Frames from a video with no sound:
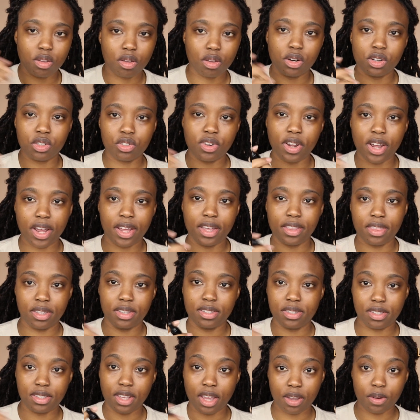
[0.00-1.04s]
I'm gonna try the
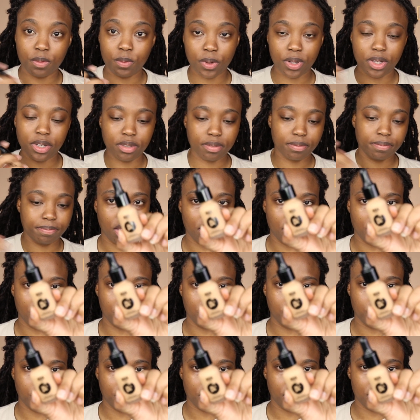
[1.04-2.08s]
second one. This
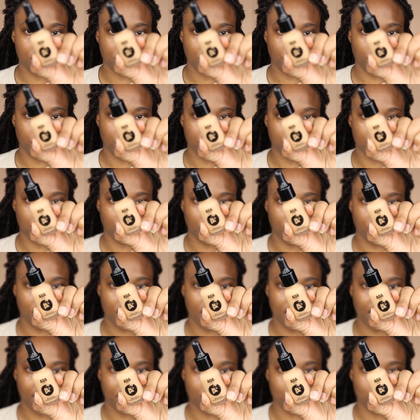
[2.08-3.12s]
is what the second one is looking
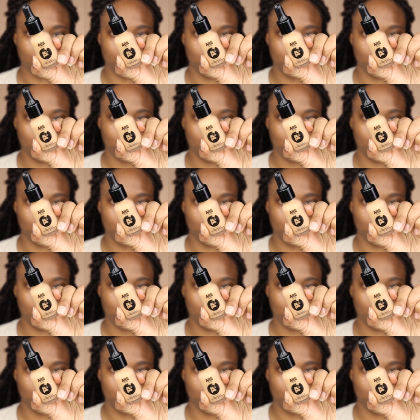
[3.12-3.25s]
like.